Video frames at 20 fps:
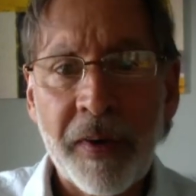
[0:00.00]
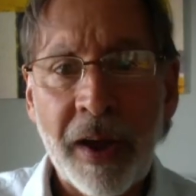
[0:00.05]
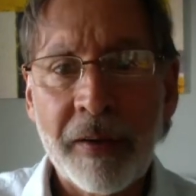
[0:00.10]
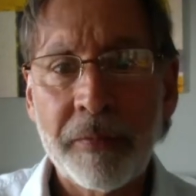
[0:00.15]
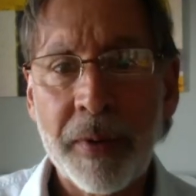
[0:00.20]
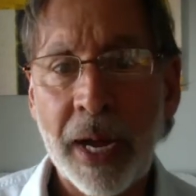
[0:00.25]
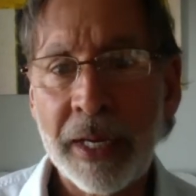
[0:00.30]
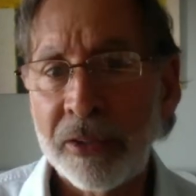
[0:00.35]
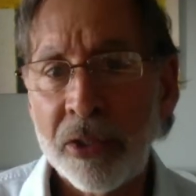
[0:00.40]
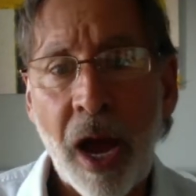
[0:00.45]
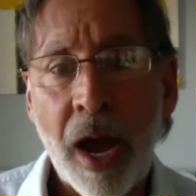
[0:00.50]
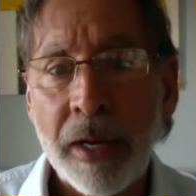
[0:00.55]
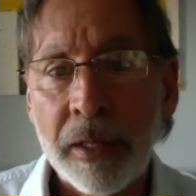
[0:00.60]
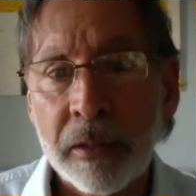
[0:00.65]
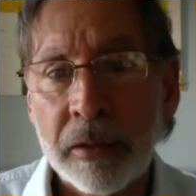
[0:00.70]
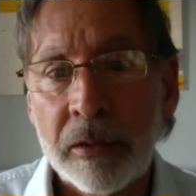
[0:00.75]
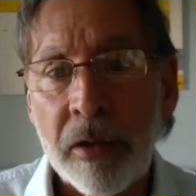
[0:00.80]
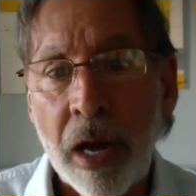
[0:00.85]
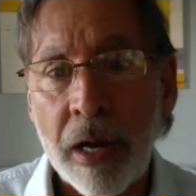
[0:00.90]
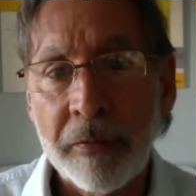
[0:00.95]
I taught in
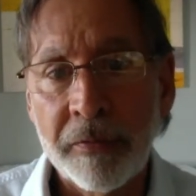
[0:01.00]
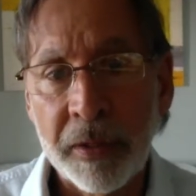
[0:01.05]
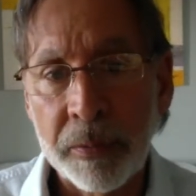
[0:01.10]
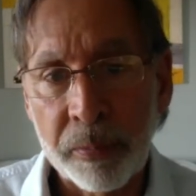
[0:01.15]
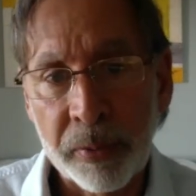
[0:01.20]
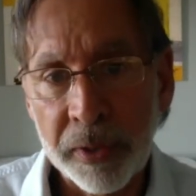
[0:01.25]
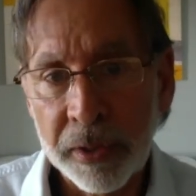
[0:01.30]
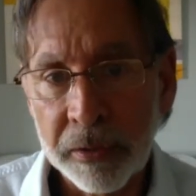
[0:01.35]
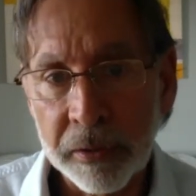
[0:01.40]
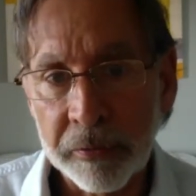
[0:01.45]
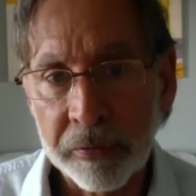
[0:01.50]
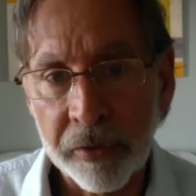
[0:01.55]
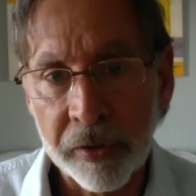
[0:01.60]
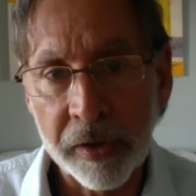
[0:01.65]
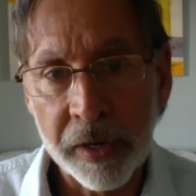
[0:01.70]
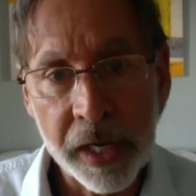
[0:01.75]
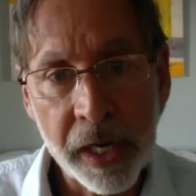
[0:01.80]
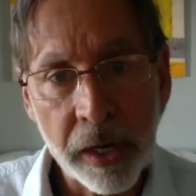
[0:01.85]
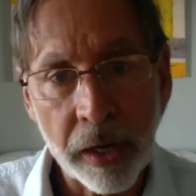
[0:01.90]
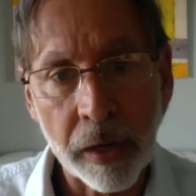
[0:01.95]
Donovan prison for a
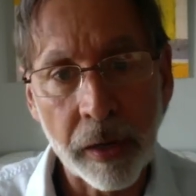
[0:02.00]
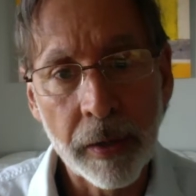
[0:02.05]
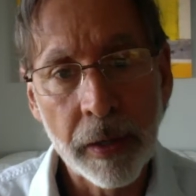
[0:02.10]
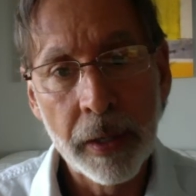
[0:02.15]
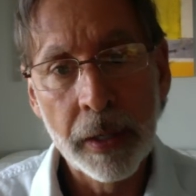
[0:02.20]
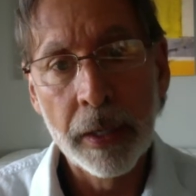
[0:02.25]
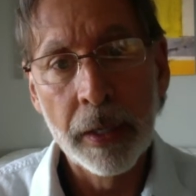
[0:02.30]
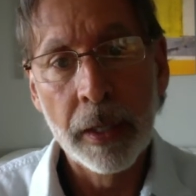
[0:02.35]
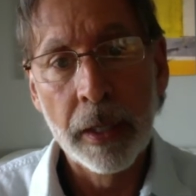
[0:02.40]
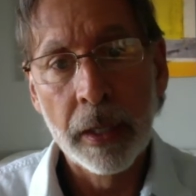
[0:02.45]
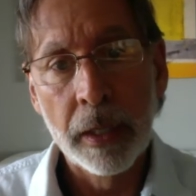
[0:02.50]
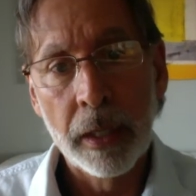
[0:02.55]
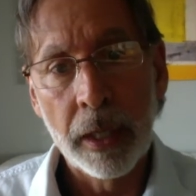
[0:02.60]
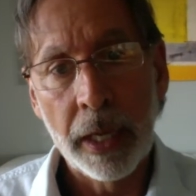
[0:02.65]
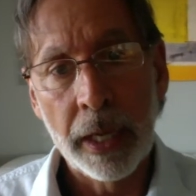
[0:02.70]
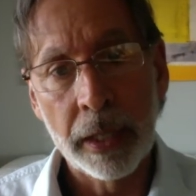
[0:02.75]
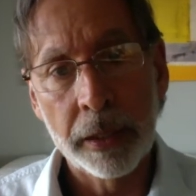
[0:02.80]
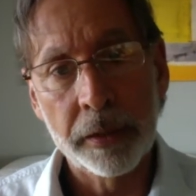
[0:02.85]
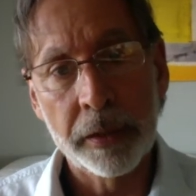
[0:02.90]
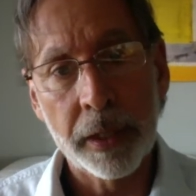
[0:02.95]
year,
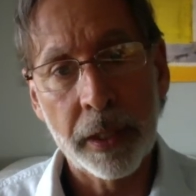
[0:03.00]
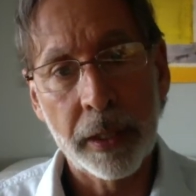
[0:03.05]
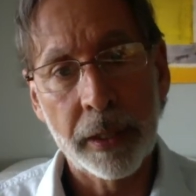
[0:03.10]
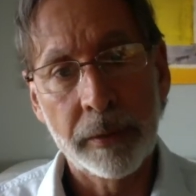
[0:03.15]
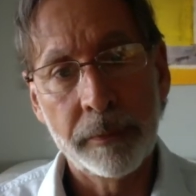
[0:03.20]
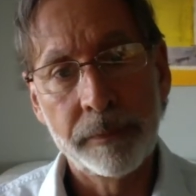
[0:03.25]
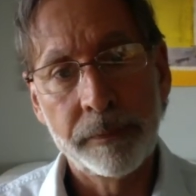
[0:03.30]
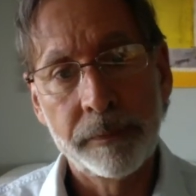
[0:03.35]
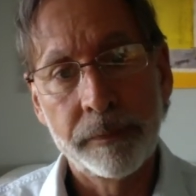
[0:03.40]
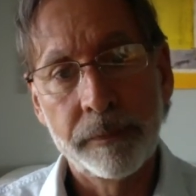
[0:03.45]
and that